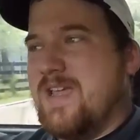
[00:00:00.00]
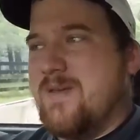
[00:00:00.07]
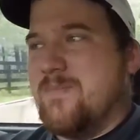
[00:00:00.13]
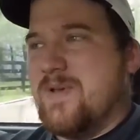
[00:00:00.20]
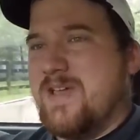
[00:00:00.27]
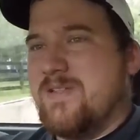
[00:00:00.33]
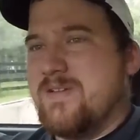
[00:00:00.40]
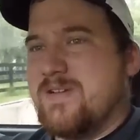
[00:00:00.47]
that
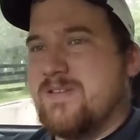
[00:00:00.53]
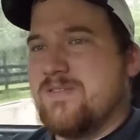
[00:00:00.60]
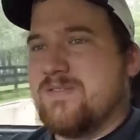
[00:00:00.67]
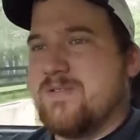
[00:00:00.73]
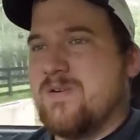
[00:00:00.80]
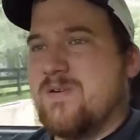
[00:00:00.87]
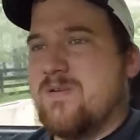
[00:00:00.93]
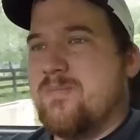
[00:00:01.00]
baler could
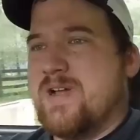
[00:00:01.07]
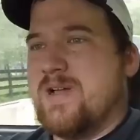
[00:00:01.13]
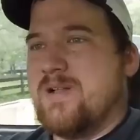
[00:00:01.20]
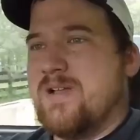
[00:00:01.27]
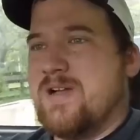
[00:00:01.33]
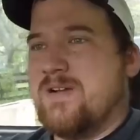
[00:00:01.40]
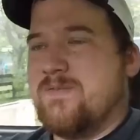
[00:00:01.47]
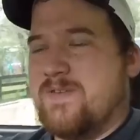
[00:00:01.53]
throw a
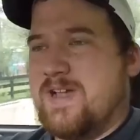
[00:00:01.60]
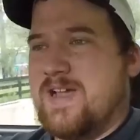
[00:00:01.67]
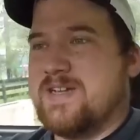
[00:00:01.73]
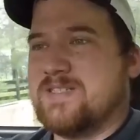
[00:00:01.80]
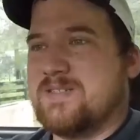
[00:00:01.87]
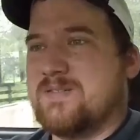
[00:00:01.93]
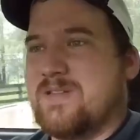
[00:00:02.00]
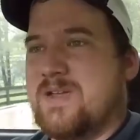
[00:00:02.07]
bale out faster.